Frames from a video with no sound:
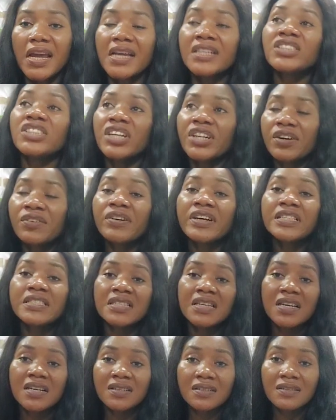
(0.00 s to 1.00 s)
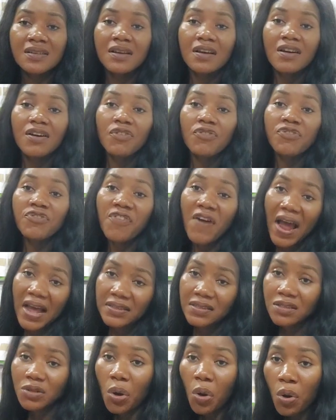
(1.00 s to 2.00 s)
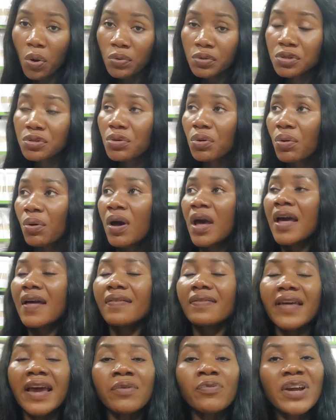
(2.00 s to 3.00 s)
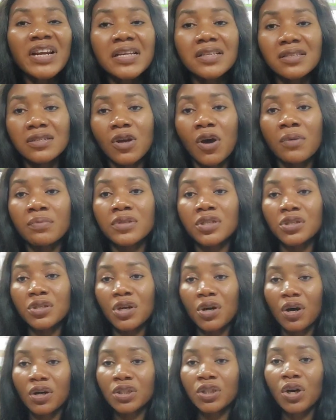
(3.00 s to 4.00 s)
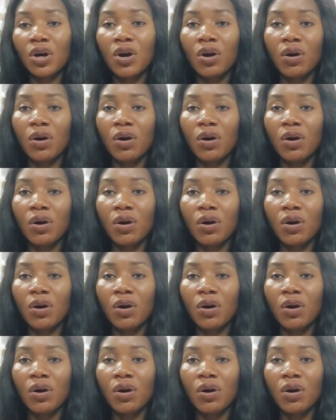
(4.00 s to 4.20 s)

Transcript: in generating fat also. Then when it comes to your